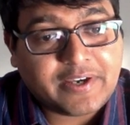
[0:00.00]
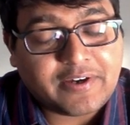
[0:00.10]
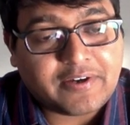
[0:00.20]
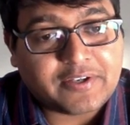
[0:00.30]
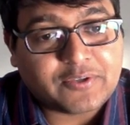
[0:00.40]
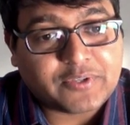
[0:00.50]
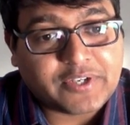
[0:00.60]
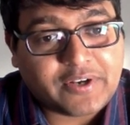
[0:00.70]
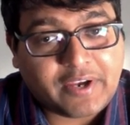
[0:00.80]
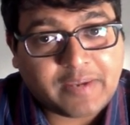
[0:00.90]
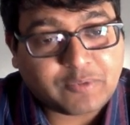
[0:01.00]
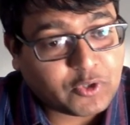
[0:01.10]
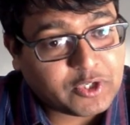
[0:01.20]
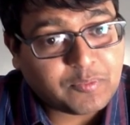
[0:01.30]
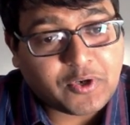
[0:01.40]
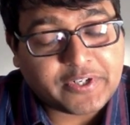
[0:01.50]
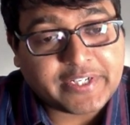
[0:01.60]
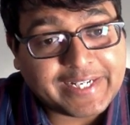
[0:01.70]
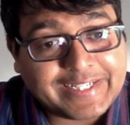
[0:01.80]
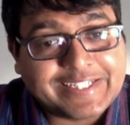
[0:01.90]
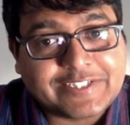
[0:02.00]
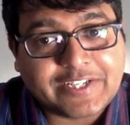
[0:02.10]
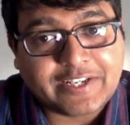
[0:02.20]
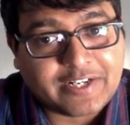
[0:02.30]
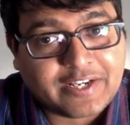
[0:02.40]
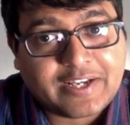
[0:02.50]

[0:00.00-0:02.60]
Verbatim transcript: uh, you know, here I am talking about it in detail.